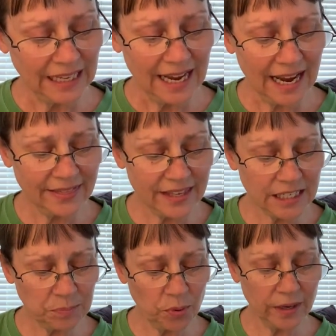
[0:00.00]
At this
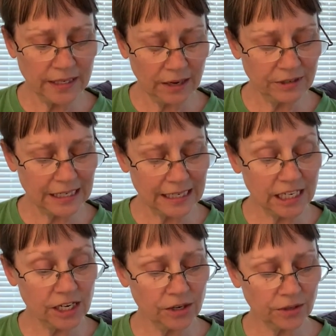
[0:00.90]
point, I was in
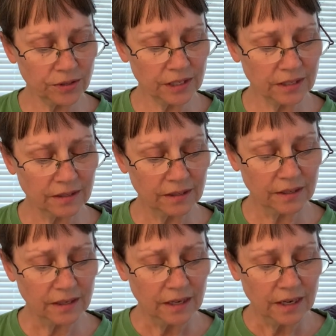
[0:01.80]
tears.
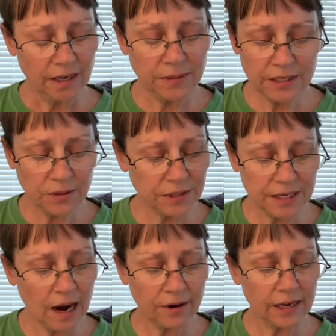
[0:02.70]
I'm so
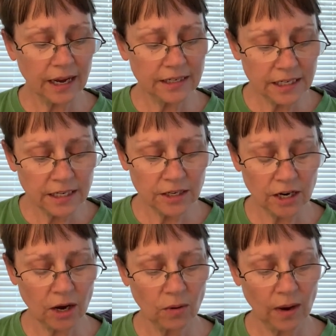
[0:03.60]
sorry, I didn't
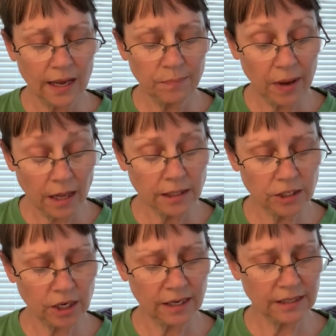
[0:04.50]
know. I
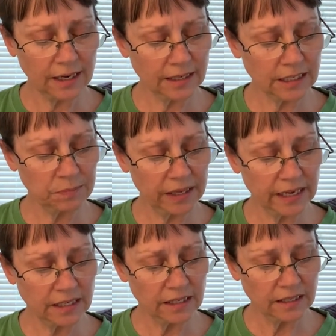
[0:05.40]
apologize, I
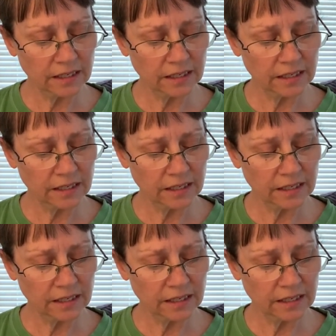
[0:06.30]
explained.